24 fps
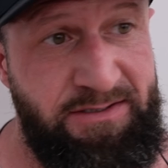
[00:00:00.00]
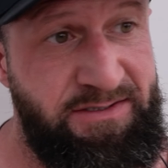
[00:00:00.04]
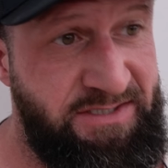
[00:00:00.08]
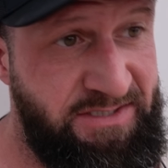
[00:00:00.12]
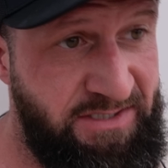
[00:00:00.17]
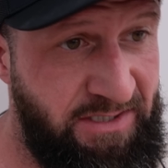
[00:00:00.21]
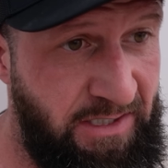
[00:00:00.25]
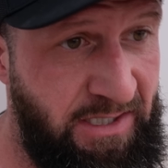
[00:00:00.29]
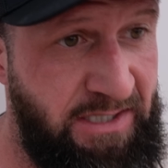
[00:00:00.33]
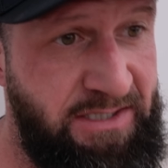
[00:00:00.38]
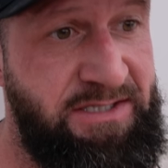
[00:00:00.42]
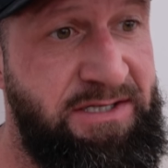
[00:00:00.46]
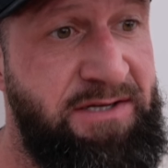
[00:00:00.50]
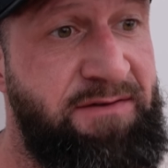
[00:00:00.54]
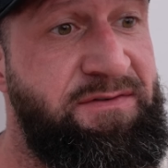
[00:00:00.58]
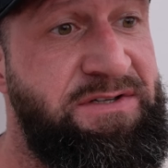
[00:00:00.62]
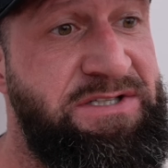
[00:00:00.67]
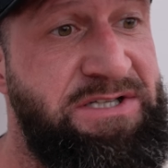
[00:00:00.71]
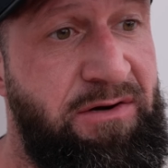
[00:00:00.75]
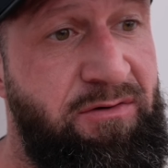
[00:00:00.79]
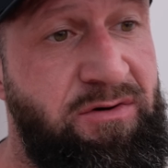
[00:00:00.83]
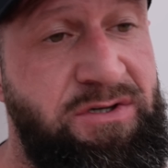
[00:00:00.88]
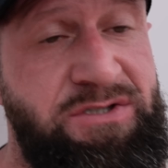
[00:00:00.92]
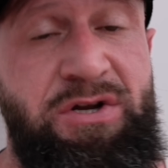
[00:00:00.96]
Selective
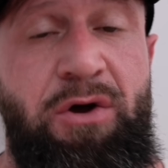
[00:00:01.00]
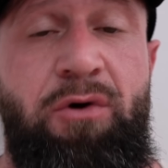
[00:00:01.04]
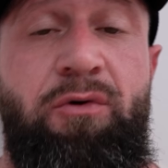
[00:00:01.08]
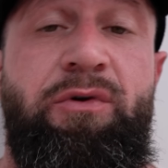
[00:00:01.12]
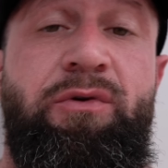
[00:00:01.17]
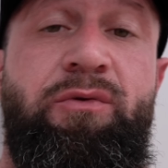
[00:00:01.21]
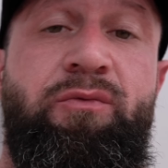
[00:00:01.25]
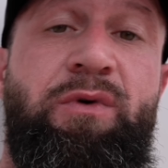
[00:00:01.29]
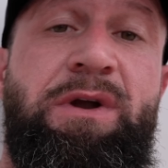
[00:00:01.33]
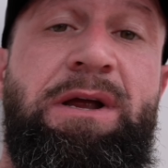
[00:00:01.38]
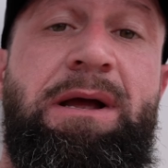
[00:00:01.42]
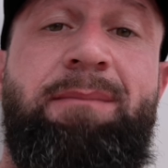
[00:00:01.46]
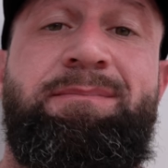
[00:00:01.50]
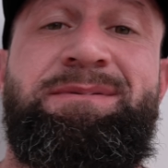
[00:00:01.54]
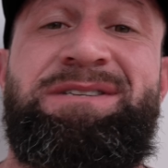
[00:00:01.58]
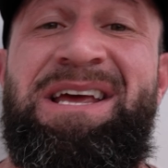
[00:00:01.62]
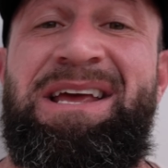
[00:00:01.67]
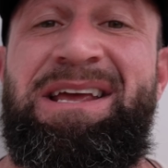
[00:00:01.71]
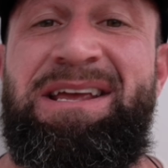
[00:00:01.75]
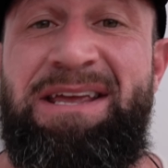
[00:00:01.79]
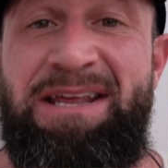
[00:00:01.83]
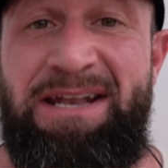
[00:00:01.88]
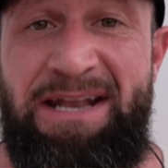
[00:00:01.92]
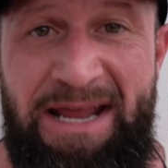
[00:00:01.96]
serotonin
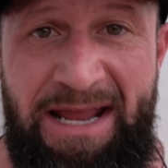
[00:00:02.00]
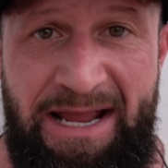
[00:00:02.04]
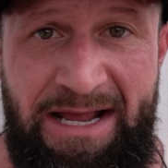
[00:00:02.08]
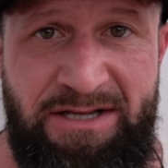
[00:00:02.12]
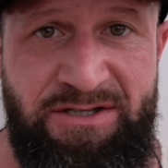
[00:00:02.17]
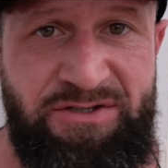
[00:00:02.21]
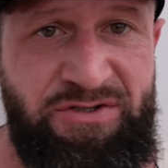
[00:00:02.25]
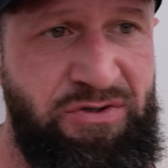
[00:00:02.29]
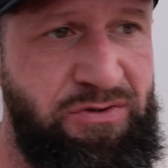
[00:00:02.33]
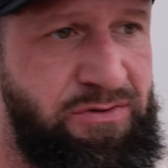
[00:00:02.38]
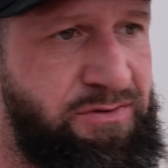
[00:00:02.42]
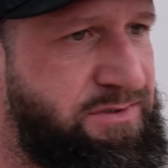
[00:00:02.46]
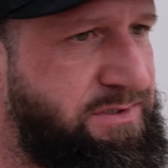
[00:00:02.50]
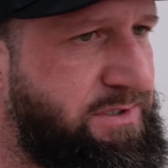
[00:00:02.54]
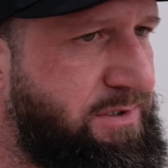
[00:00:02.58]
reuptake enhancers.